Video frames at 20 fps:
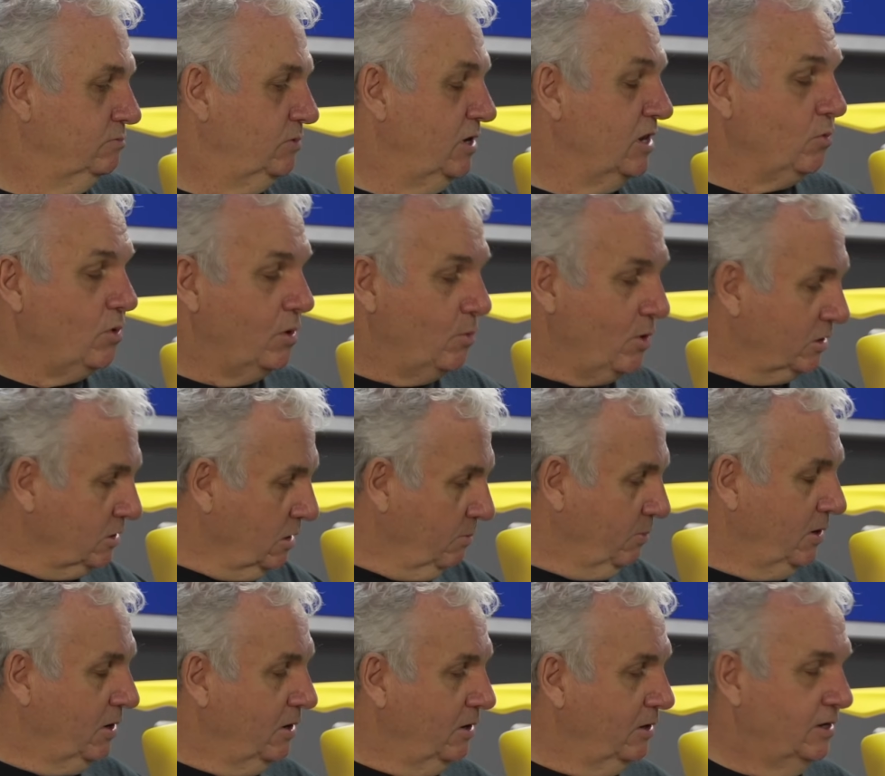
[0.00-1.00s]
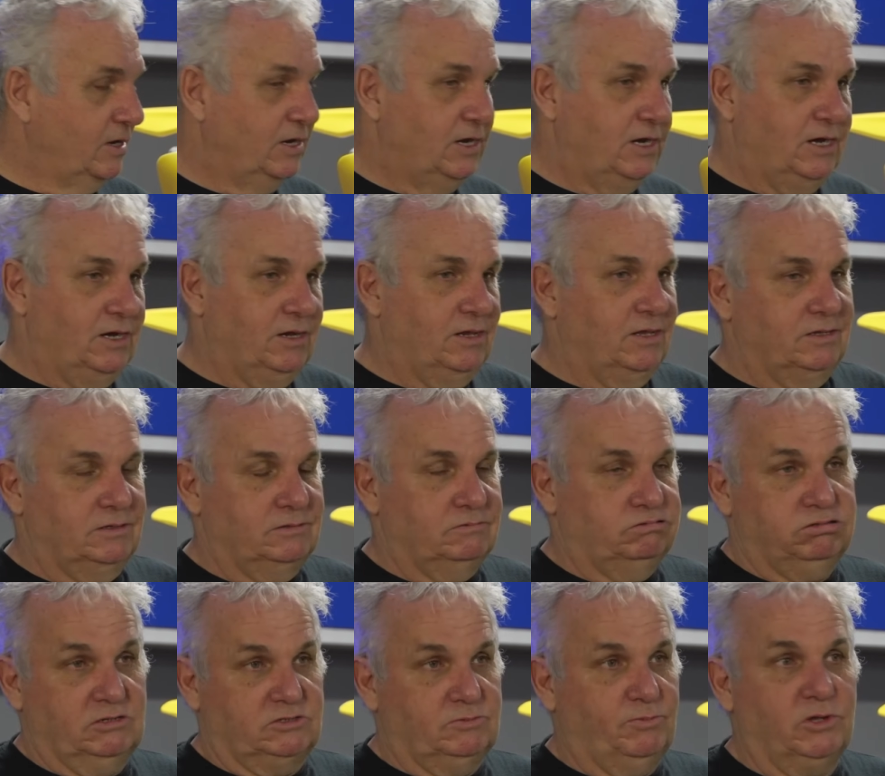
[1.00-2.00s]
But anyway, we had it apart. I
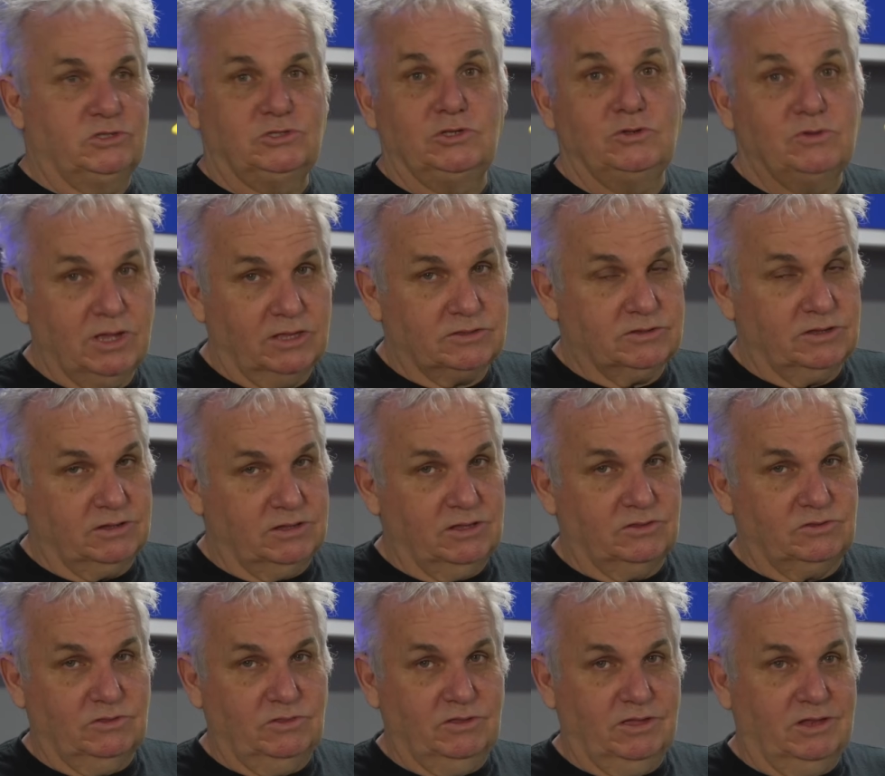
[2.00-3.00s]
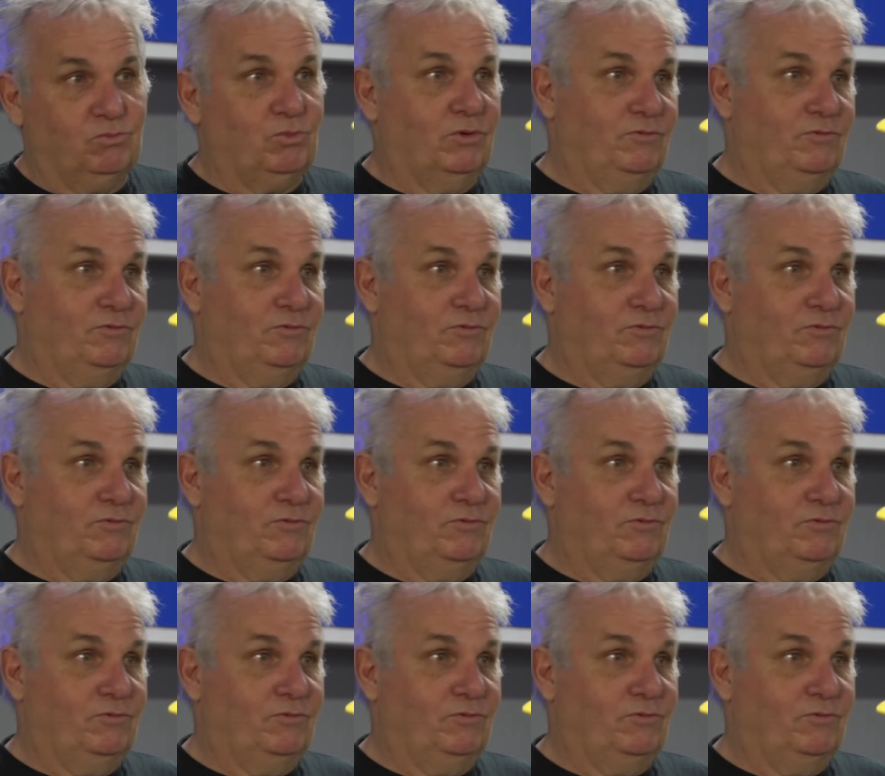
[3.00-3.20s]
had to buy 2 gasket kits in the end,